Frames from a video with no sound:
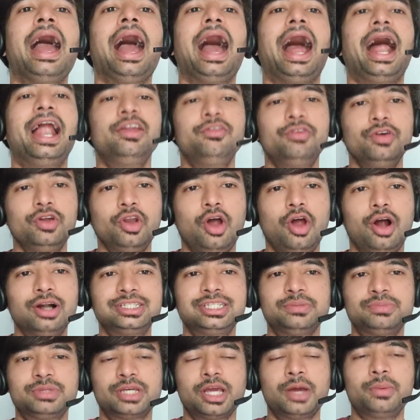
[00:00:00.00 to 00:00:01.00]
And if you're not
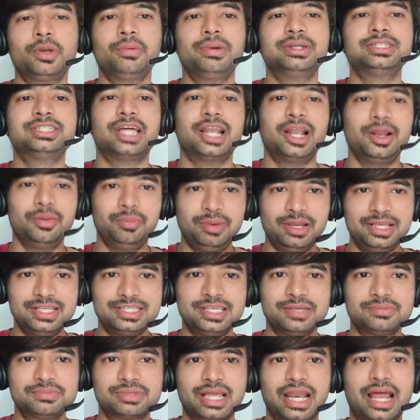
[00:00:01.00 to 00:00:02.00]
subscribed to my channel, please
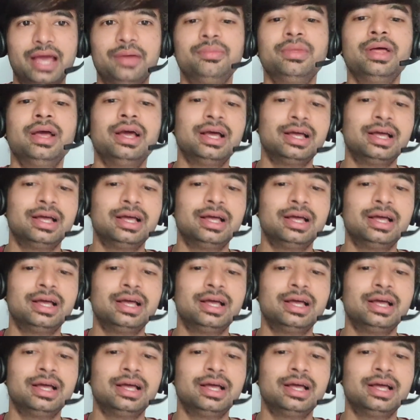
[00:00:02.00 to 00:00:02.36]
subscribe.